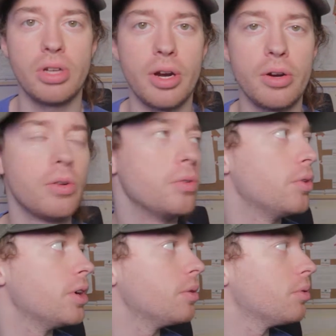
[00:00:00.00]
don't know
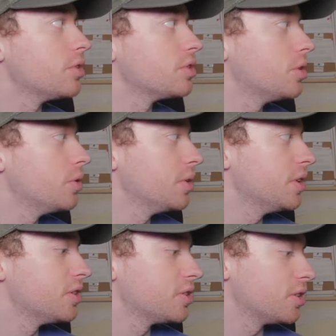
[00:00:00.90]
really what to call
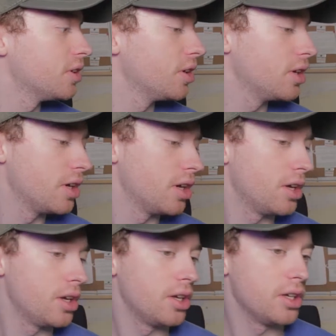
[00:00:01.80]
this.
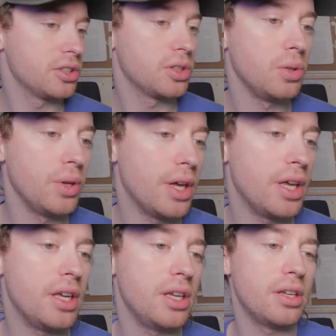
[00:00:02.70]
Let's call it
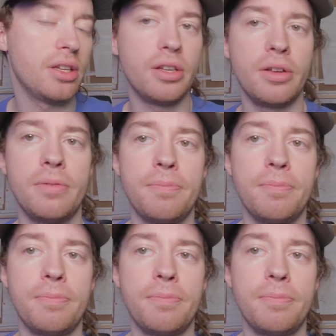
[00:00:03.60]
a